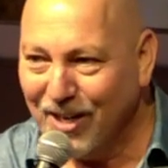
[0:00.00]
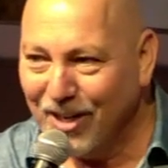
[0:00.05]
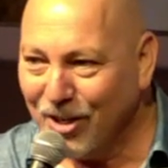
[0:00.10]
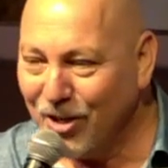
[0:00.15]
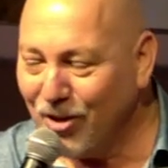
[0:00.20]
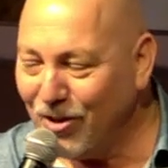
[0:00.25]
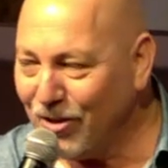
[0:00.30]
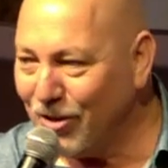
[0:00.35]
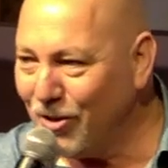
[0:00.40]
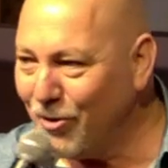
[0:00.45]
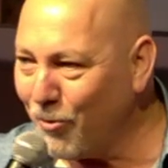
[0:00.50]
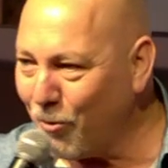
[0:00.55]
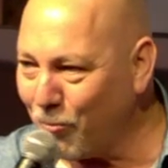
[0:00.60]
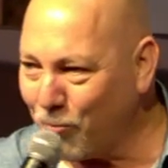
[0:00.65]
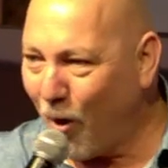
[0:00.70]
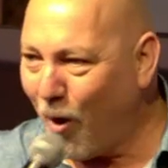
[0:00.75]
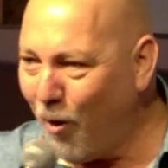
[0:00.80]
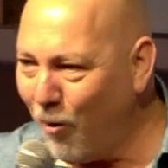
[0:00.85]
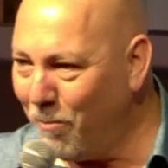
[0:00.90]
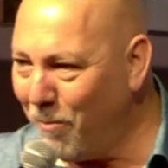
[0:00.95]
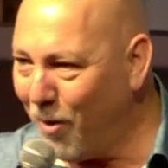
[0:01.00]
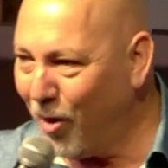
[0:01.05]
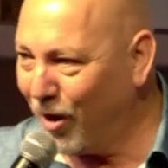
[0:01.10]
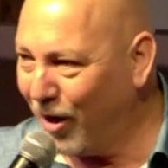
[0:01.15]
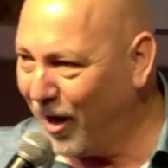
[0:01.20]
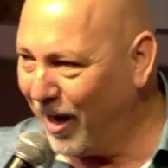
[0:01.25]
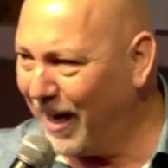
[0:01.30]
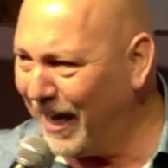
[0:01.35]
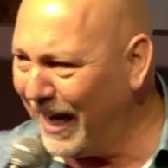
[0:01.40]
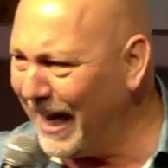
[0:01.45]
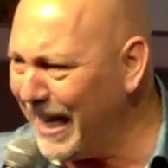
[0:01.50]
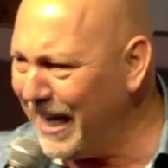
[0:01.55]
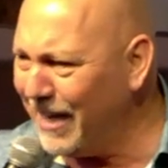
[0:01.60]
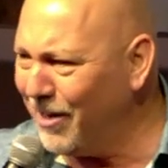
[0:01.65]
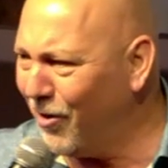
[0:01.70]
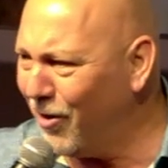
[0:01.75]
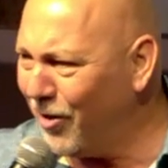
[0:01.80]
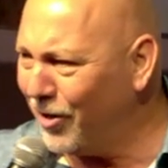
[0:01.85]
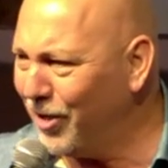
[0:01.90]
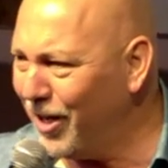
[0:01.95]
You're, you're a role model, a
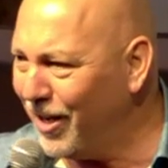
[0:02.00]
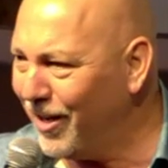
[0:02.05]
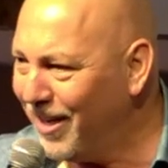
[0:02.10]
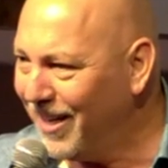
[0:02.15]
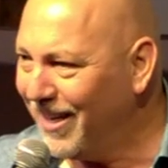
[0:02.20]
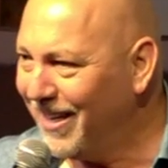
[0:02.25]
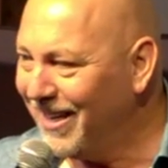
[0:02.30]
leader. You...